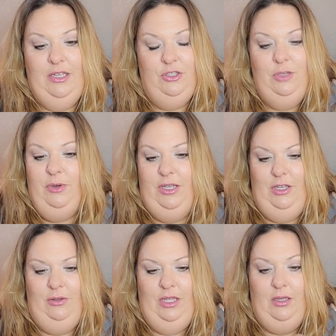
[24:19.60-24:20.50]
Like super
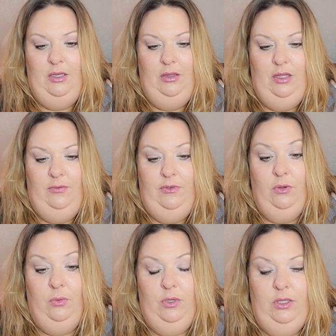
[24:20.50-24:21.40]
cute, like they
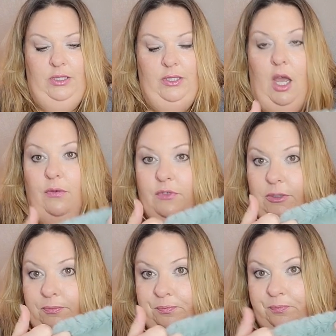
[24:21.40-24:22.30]
feel really soft.